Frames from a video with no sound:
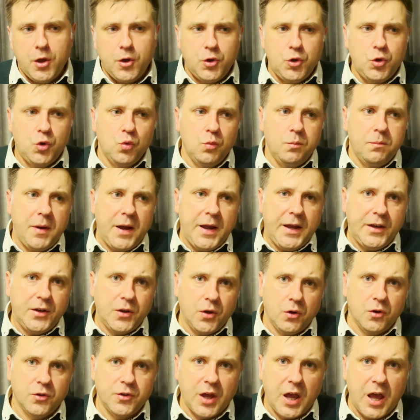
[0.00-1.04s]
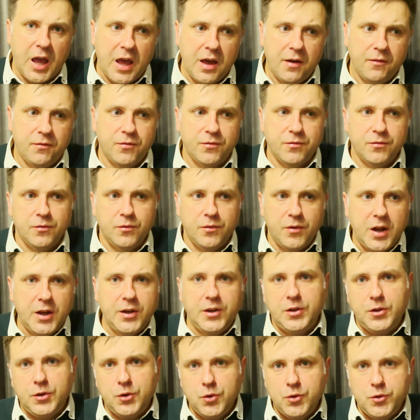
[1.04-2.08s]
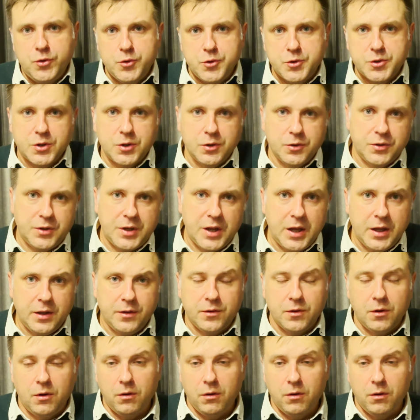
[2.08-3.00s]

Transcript: you may not have ready to use content,